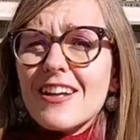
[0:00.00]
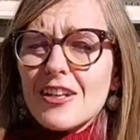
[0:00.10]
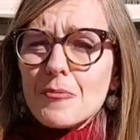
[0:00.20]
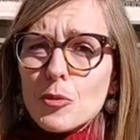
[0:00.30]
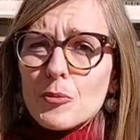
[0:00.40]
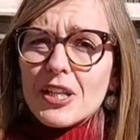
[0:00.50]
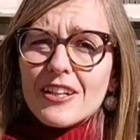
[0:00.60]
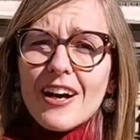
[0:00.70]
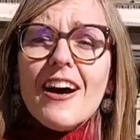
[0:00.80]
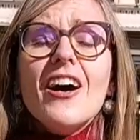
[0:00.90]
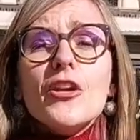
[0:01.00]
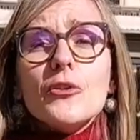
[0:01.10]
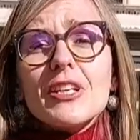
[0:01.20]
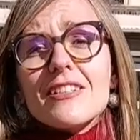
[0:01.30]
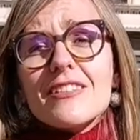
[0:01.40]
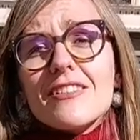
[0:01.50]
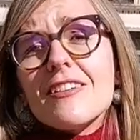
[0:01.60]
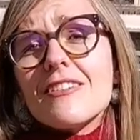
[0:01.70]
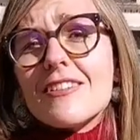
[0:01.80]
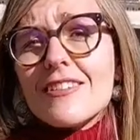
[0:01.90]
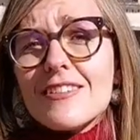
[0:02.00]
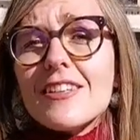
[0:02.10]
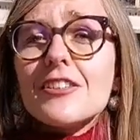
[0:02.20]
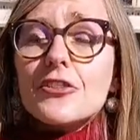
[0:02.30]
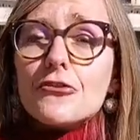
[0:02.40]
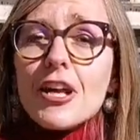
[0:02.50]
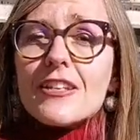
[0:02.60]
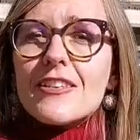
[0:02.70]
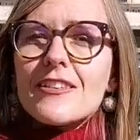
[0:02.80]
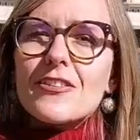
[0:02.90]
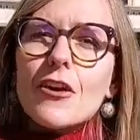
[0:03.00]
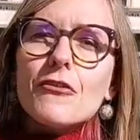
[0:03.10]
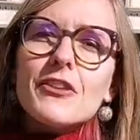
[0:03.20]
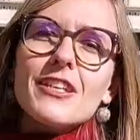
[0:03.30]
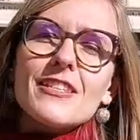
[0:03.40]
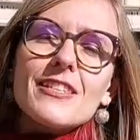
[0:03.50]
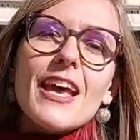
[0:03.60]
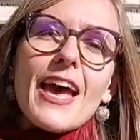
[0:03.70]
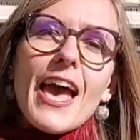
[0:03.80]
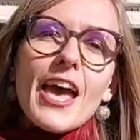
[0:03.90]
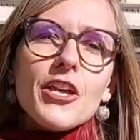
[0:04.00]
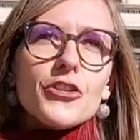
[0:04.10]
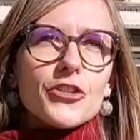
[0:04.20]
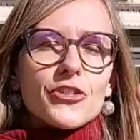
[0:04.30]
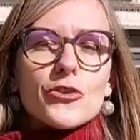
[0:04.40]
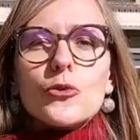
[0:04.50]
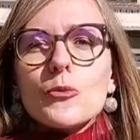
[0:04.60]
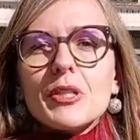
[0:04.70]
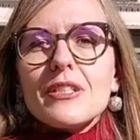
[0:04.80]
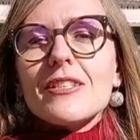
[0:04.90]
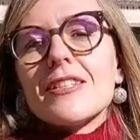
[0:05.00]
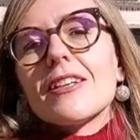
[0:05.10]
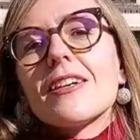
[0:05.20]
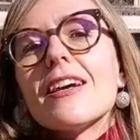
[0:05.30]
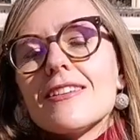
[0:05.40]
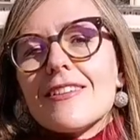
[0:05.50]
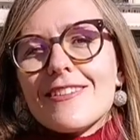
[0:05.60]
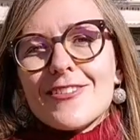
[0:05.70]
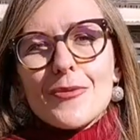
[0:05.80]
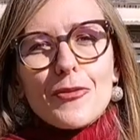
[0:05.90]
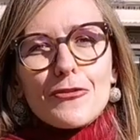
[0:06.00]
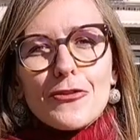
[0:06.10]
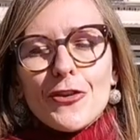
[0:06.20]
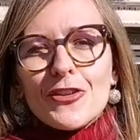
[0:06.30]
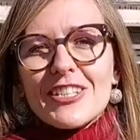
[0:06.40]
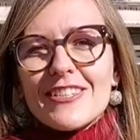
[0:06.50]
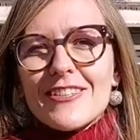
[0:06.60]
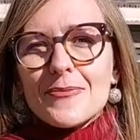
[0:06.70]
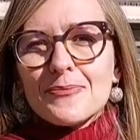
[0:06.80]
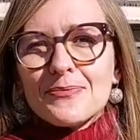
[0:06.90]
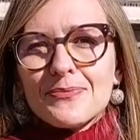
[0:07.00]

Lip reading: della Repubblica you can still see the traces of this ancient urbanistic system of Florence.